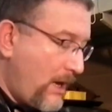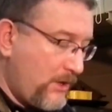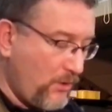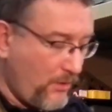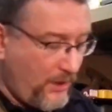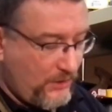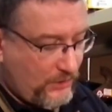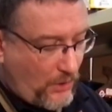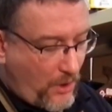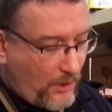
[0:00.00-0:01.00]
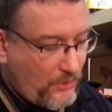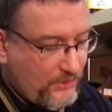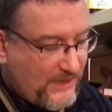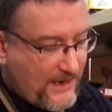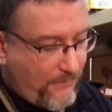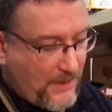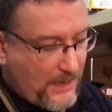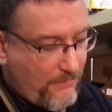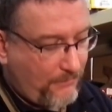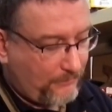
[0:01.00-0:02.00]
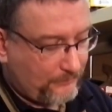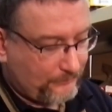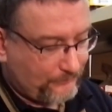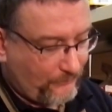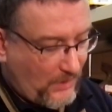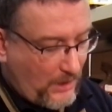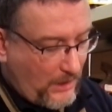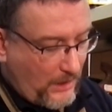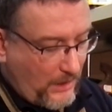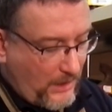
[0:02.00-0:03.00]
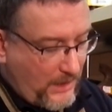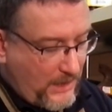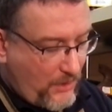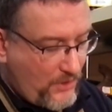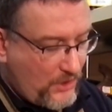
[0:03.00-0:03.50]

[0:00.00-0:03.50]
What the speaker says: and you're going to install your slave pin. Here in the